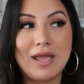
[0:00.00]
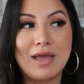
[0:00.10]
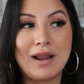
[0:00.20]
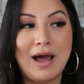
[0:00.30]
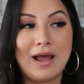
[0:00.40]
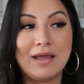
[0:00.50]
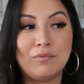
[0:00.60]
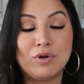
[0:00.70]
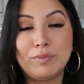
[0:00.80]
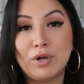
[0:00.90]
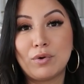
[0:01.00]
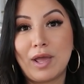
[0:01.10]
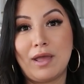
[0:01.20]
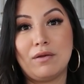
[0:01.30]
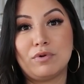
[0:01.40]
and i would be
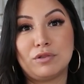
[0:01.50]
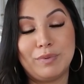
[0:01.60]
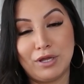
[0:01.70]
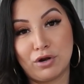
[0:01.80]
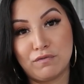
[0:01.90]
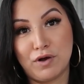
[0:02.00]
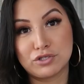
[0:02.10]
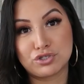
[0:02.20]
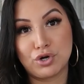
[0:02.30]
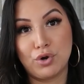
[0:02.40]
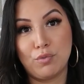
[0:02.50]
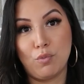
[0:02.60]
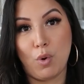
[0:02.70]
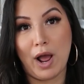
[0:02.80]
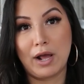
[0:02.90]
okay with being her foster
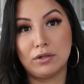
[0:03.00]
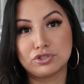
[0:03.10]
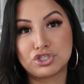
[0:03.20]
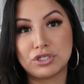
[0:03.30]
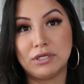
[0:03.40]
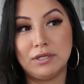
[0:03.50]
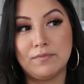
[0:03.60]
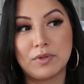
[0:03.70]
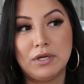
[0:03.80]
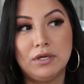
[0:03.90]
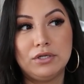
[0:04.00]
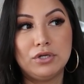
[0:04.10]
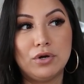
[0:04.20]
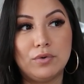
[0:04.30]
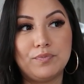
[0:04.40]
home while she you
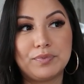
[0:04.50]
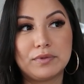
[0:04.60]
know